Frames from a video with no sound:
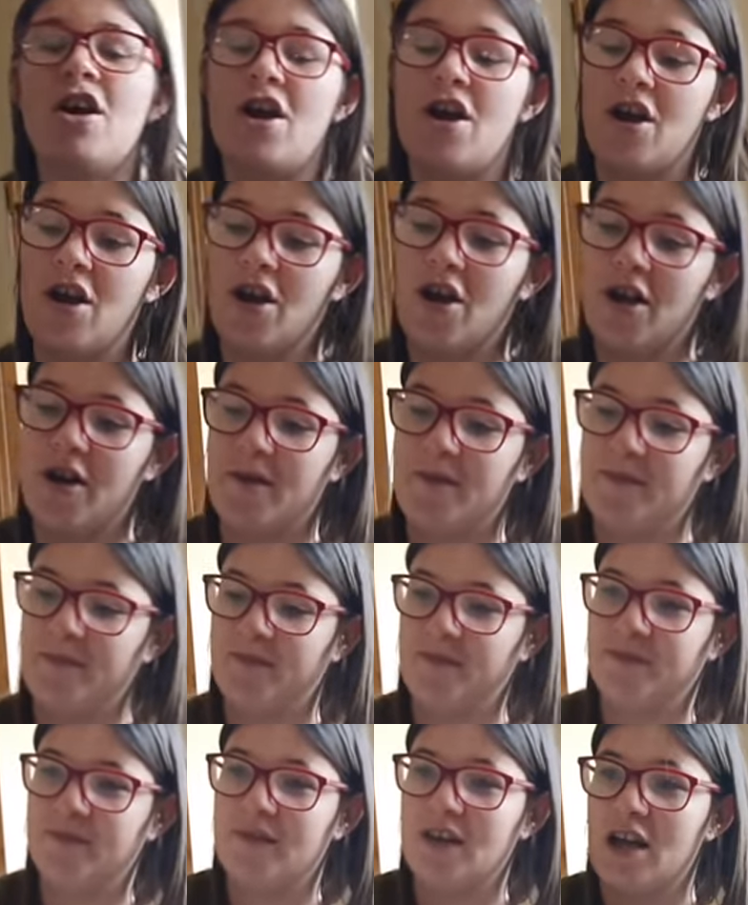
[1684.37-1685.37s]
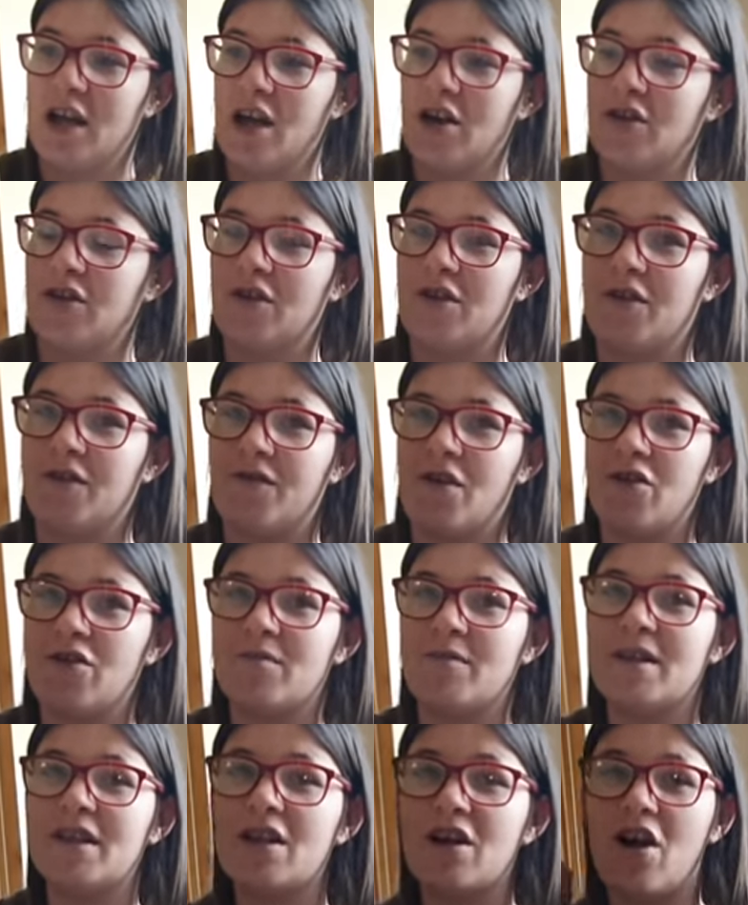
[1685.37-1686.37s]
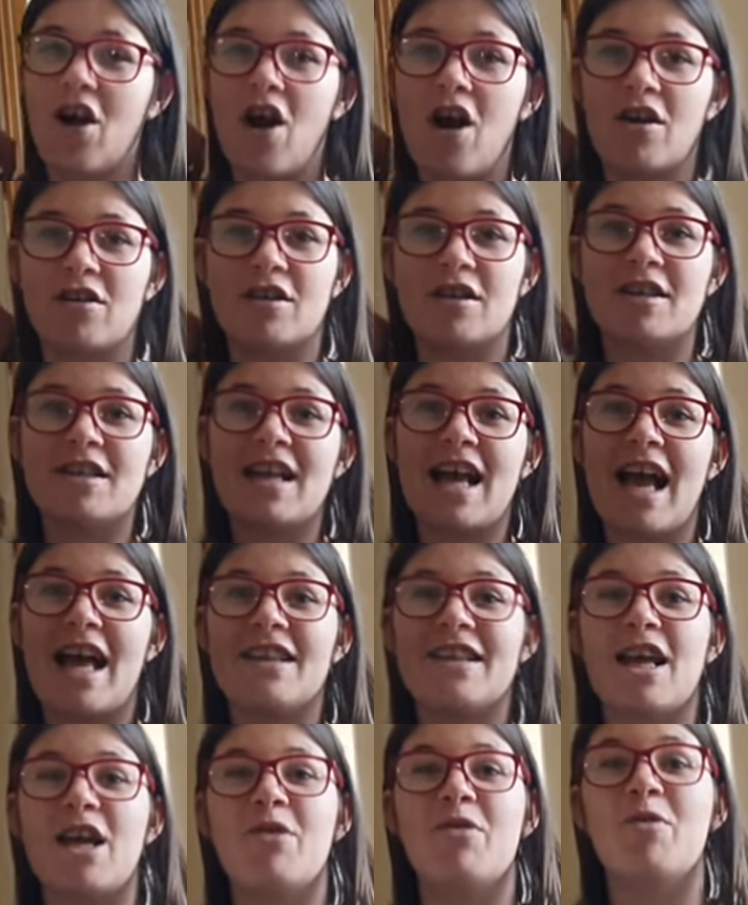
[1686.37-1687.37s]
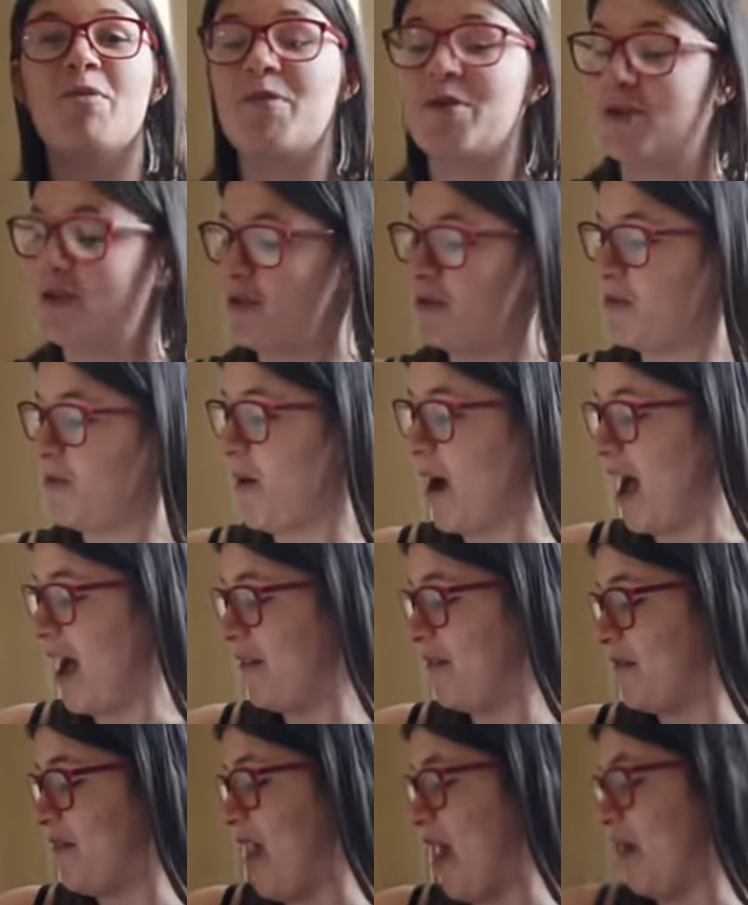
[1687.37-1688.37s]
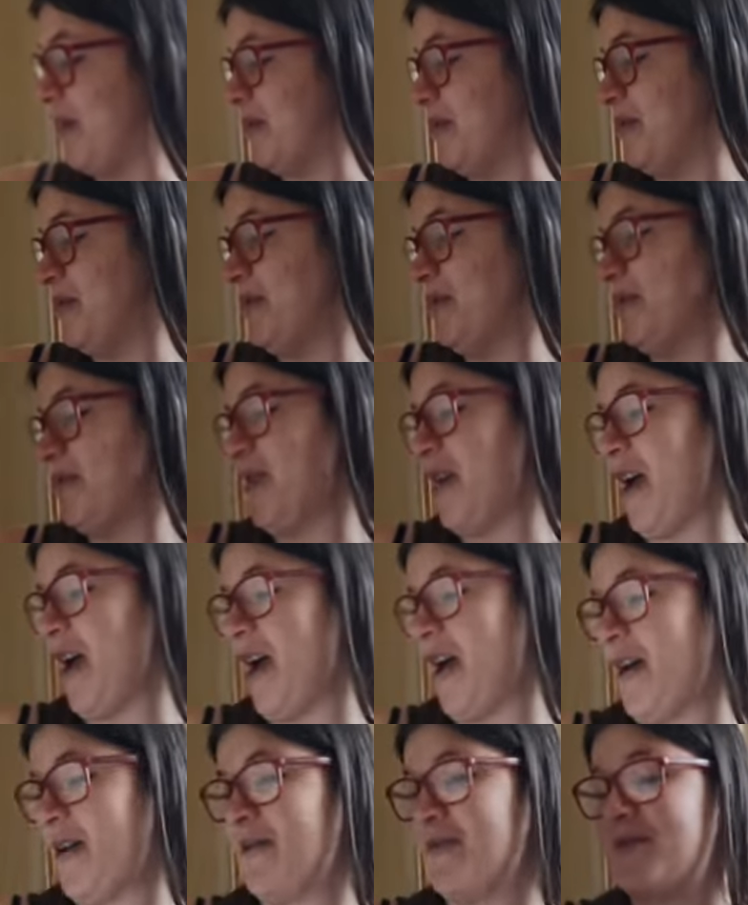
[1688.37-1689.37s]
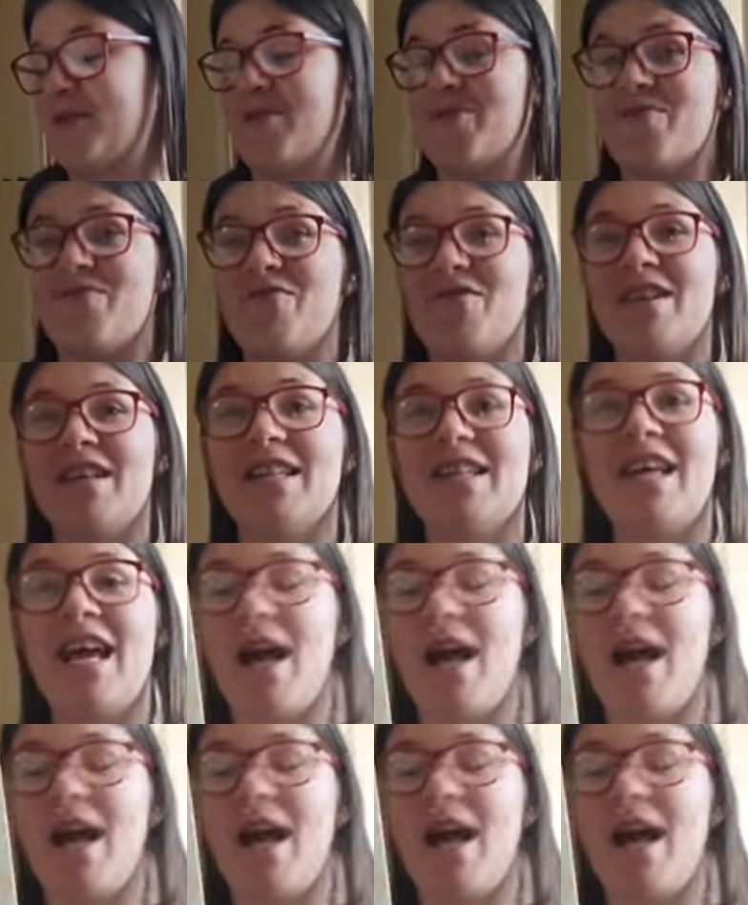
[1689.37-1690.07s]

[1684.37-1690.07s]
Um, you throw them in your garden and they will produce wildflowers, uh, which are really